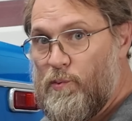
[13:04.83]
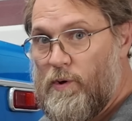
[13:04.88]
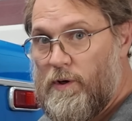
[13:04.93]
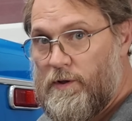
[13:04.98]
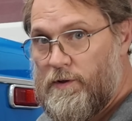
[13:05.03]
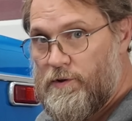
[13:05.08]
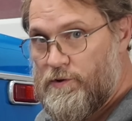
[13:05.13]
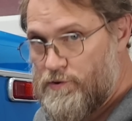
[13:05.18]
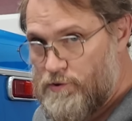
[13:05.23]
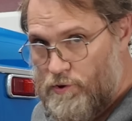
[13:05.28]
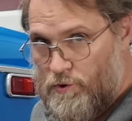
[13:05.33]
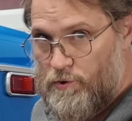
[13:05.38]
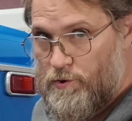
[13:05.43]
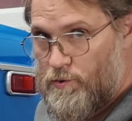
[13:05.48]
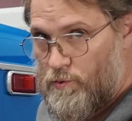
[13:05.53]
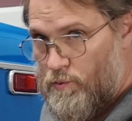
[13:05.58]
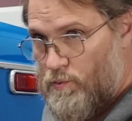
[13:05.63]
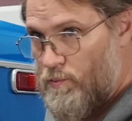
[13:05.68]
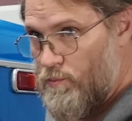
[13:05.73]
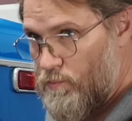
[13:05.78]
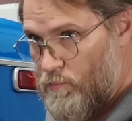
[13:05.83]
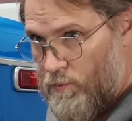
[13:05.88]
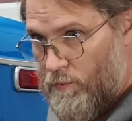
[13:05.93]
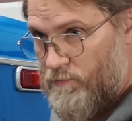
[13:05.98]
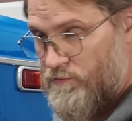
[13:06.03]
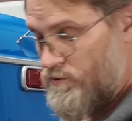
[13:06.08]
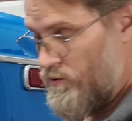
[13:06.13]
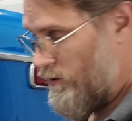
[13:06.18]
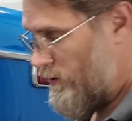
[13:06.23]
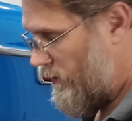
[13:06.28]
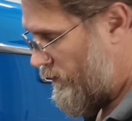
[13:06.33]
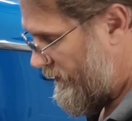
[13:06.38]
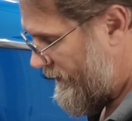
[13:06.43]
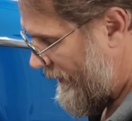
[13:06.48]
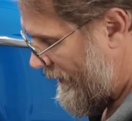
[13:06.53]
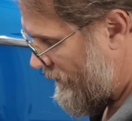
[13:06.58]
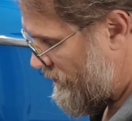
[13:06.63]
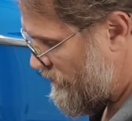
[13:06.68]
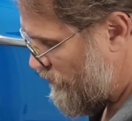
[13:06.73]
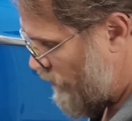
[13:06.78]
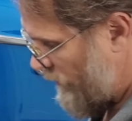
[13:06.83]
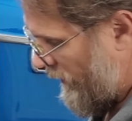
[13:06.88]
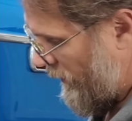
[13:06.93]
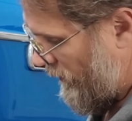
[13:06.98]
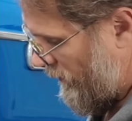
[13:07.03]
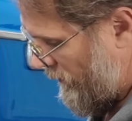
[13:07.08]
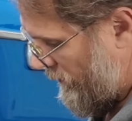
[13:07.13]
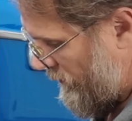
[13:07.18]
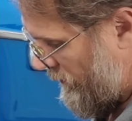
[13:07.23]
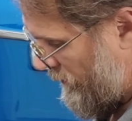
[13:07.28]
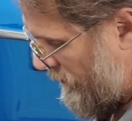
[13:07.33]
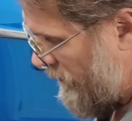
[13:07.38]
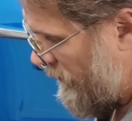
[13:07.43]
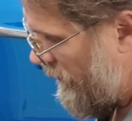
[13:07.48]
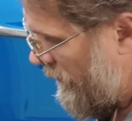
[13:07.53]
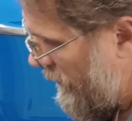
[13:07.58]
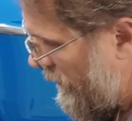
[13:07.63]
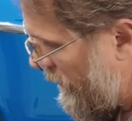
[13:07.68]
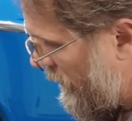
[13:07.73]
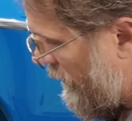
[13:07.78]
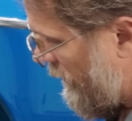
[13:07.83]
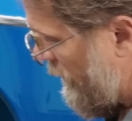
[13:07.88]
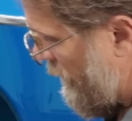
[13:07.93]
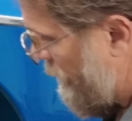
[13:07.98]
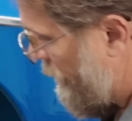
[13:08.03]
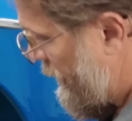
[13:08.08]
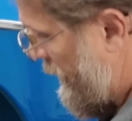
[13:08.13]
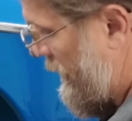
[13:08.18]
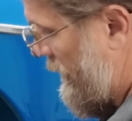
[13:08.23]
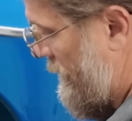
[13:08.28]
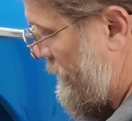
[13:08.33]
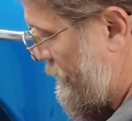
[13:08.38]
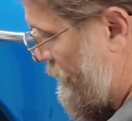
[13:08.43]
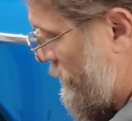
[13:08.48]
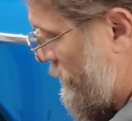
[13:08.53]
one to show you what was going on with that as well. But